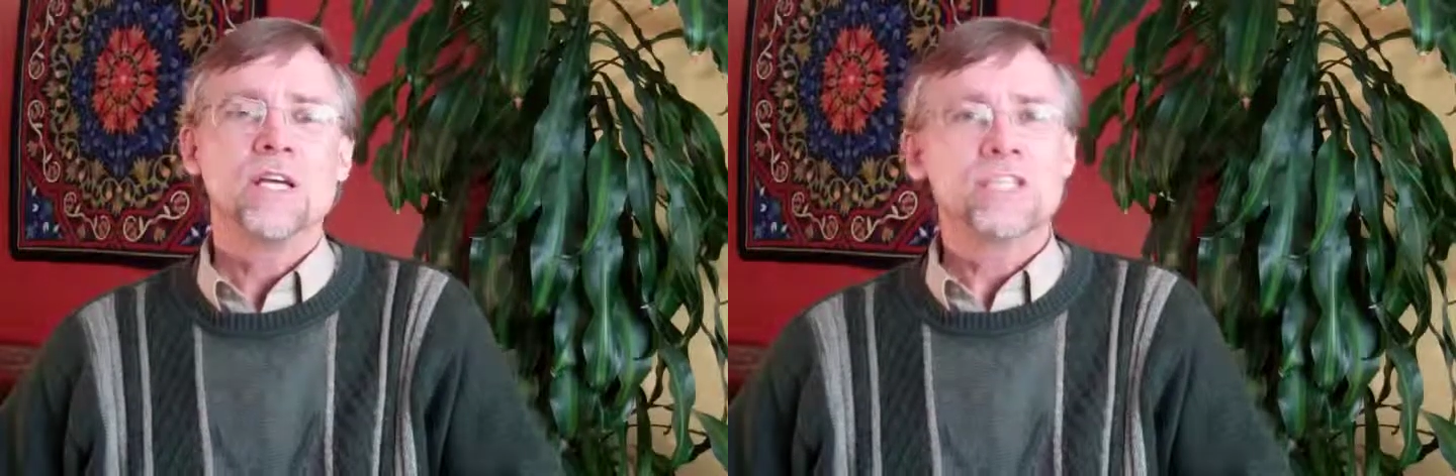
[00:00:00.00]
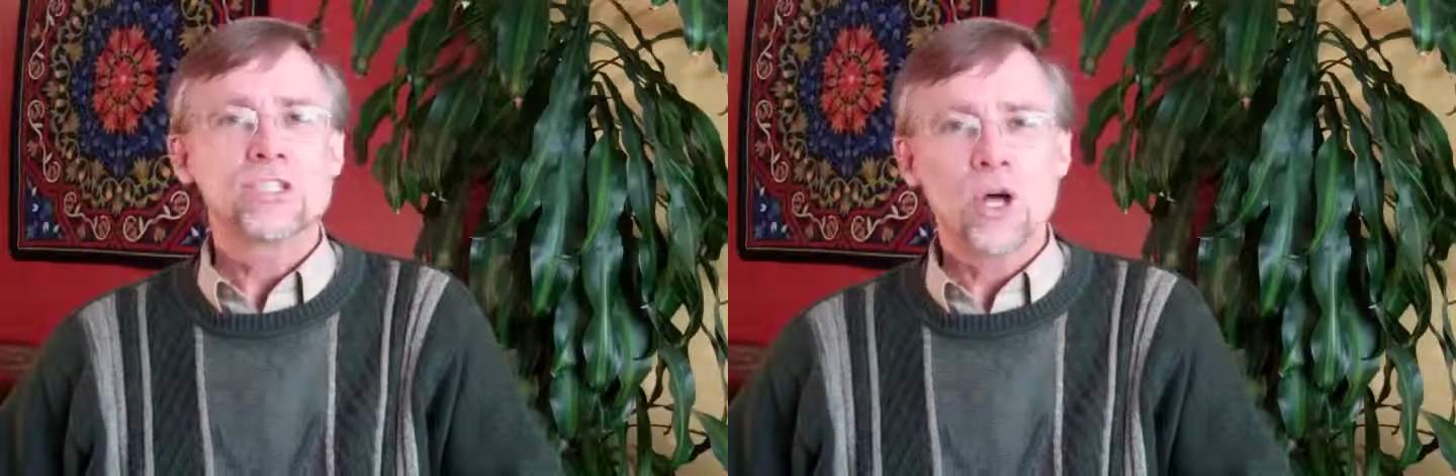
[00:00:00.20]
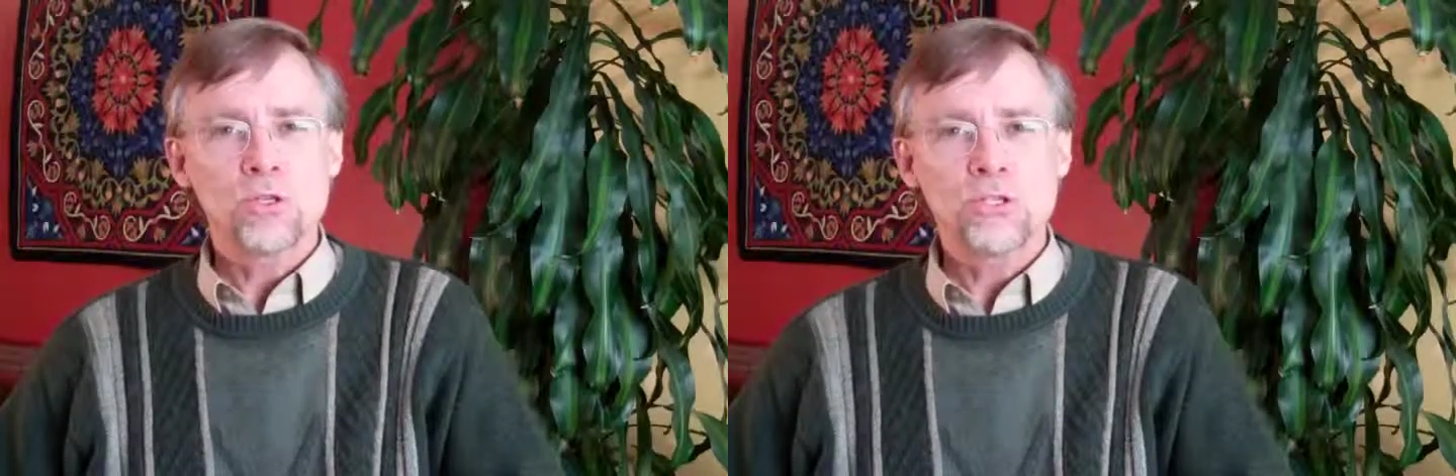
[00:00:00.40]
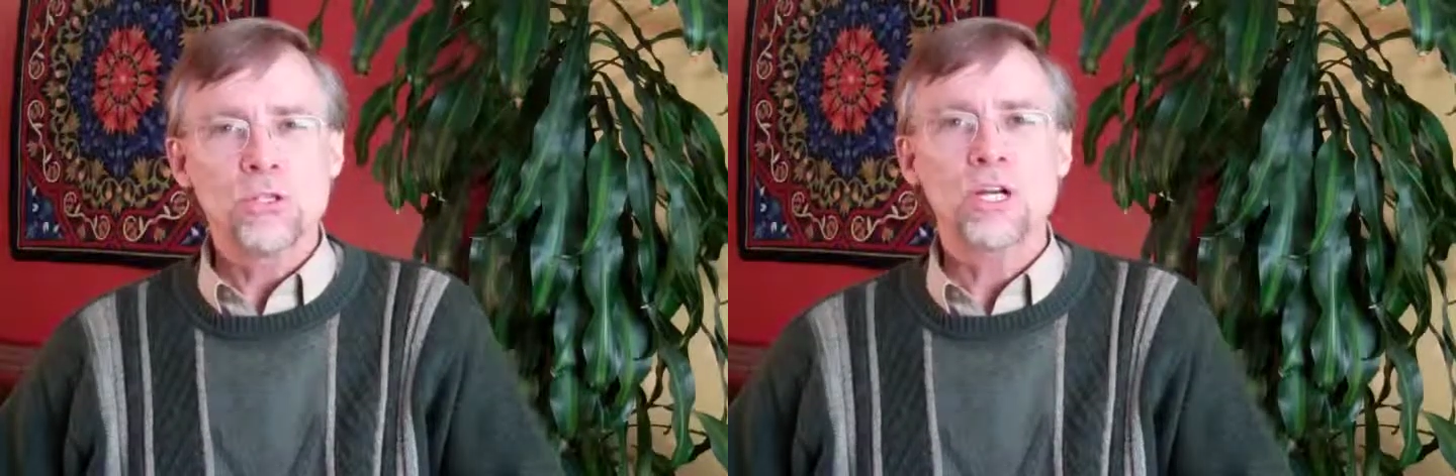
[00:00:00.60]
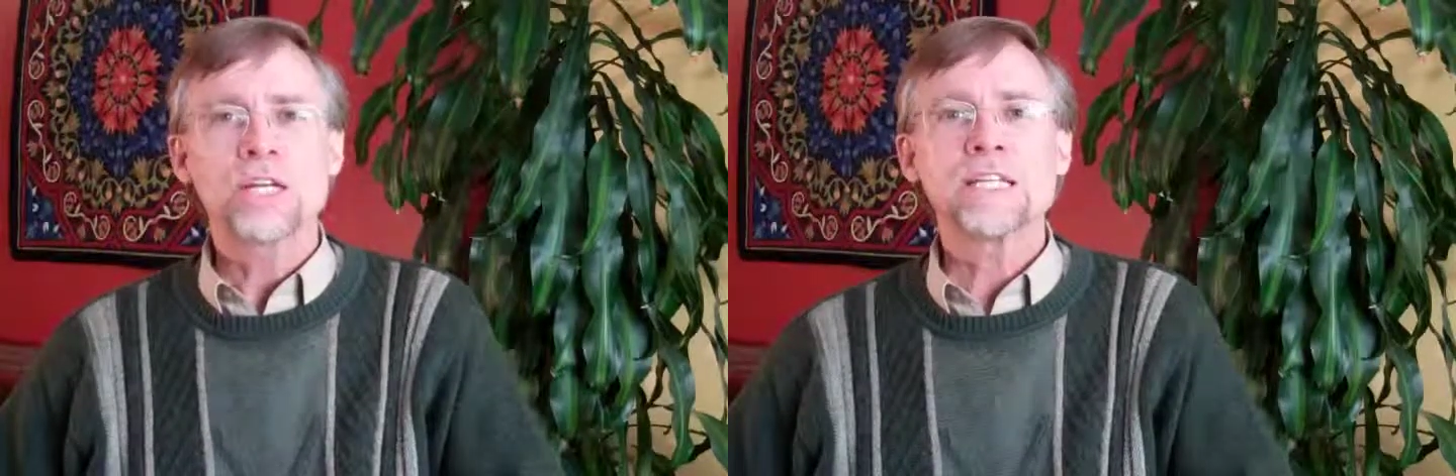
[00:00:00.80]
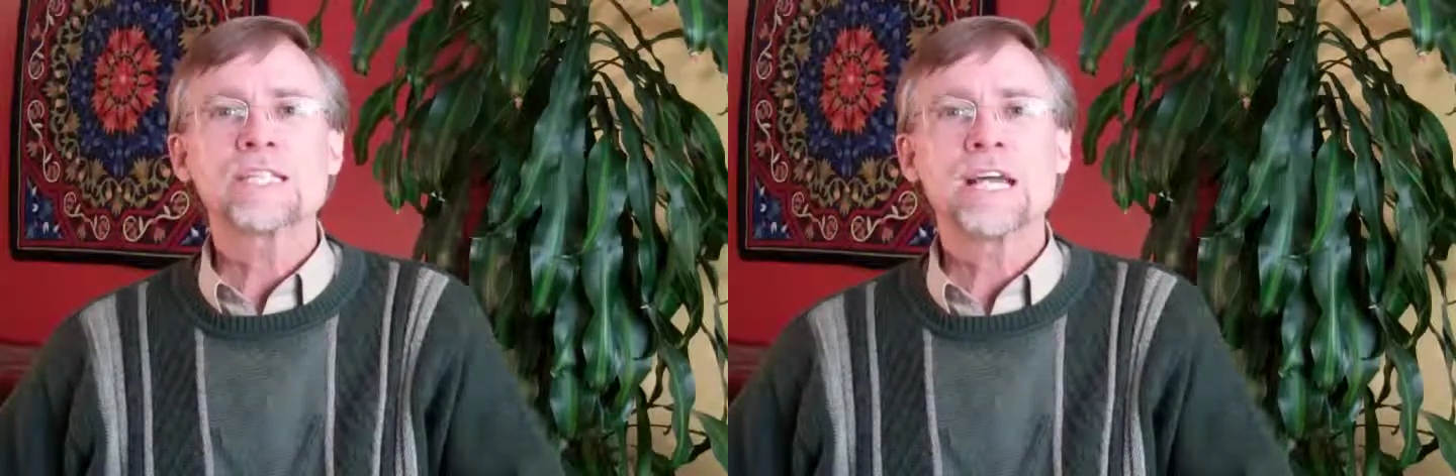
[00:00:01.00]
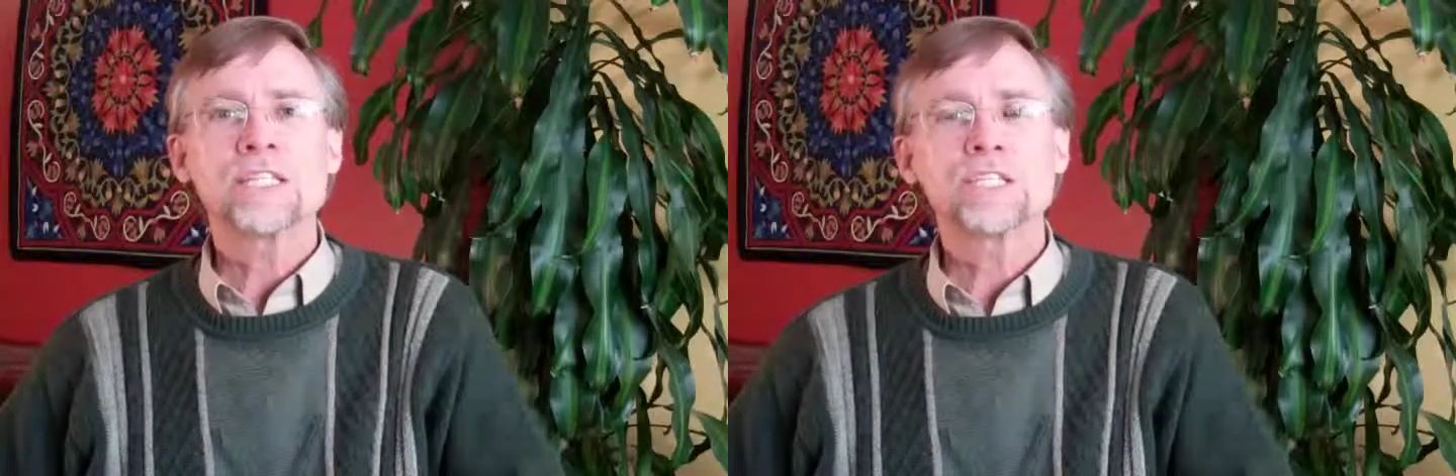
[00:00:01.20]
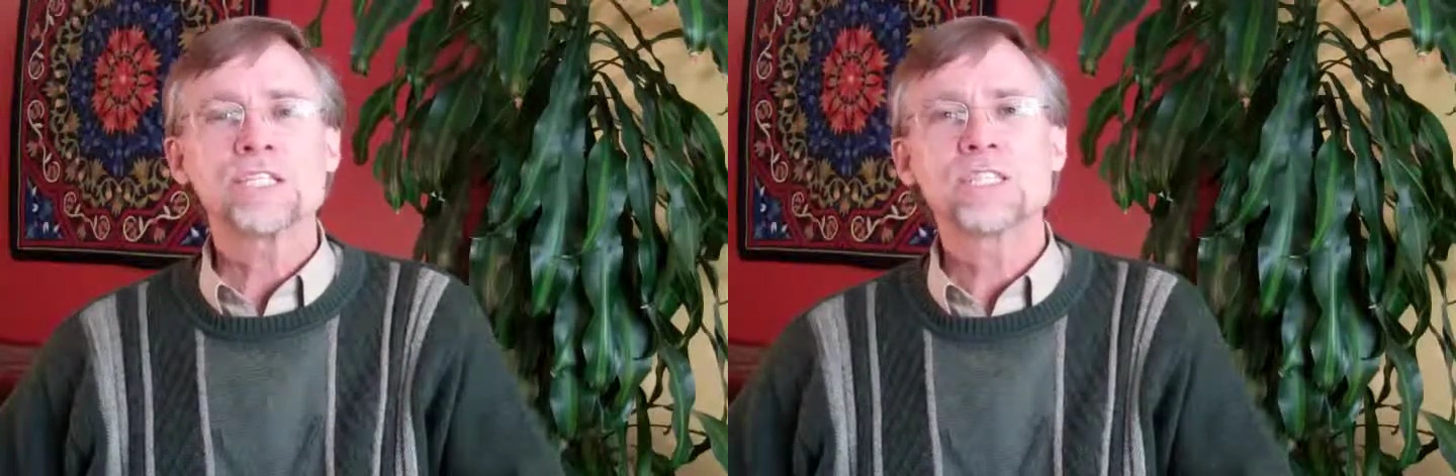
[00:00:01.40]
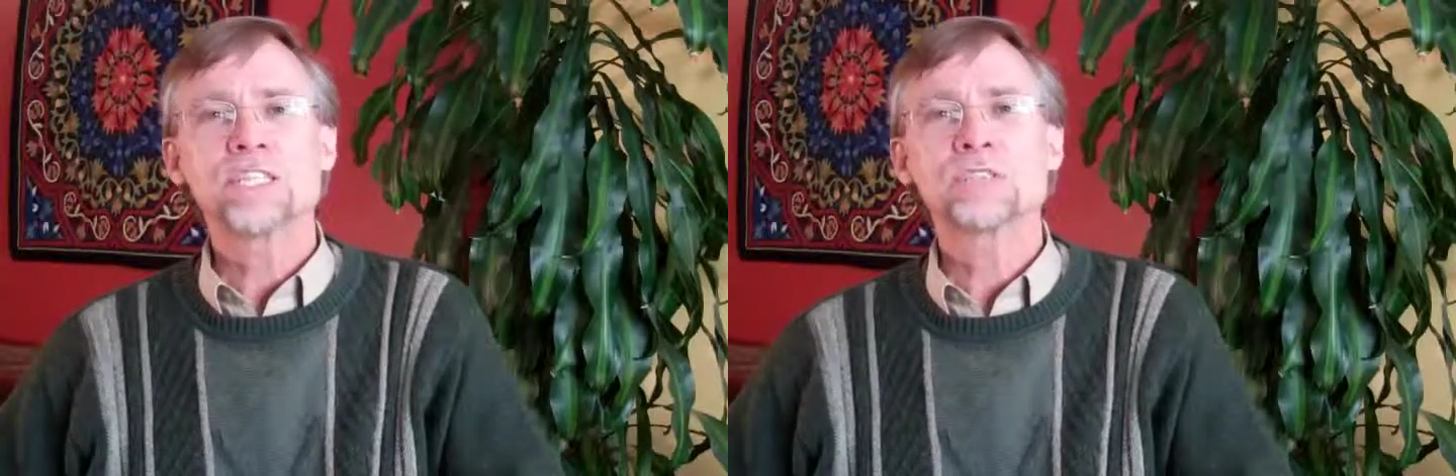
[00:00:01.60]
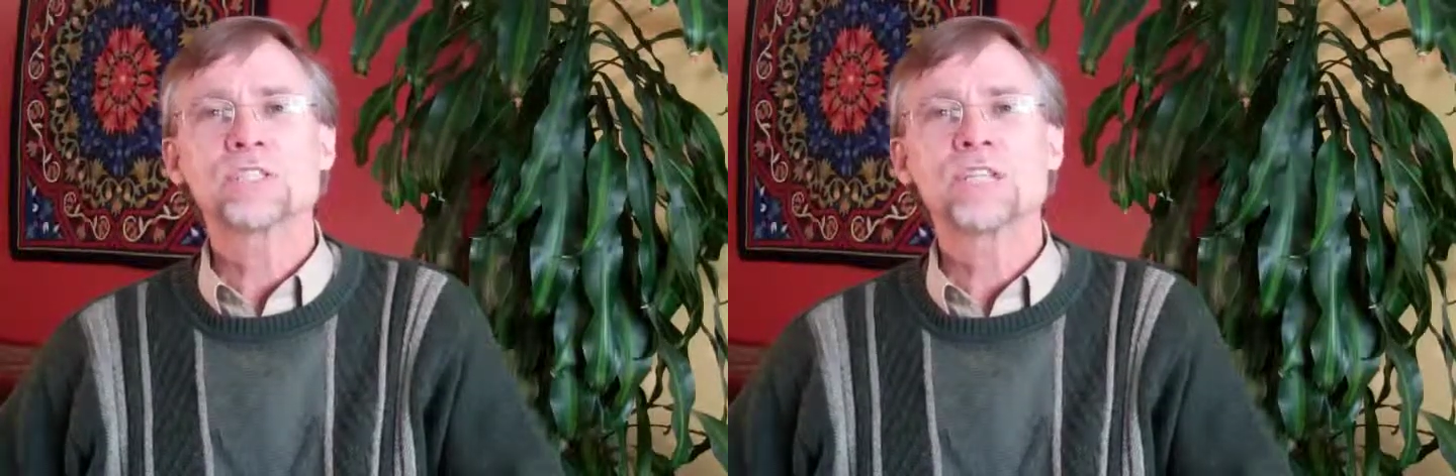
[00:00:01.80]
social organizations
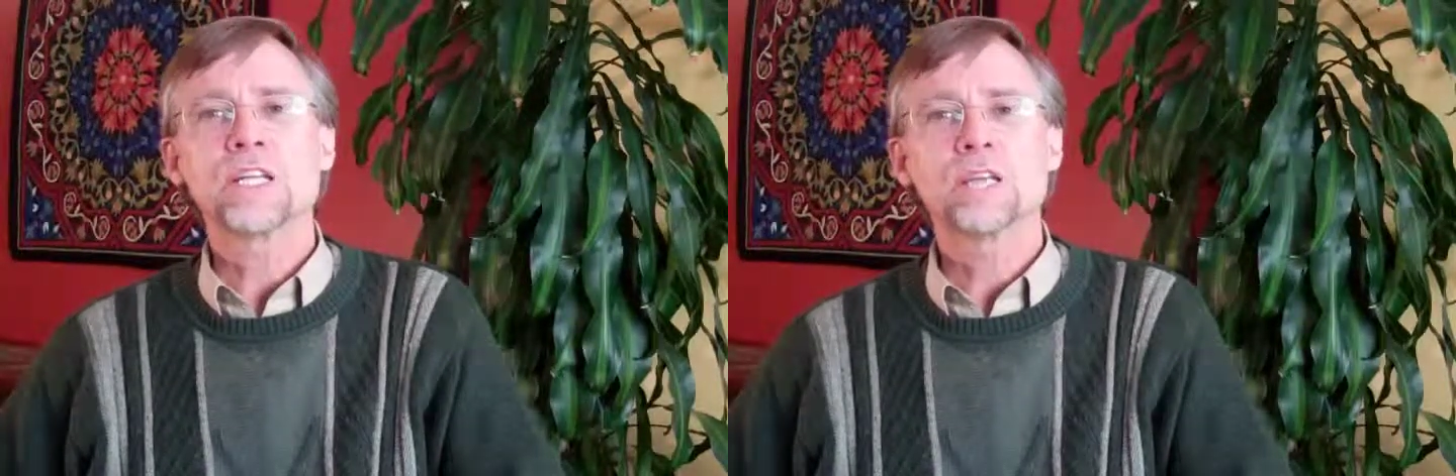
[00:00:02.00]
interested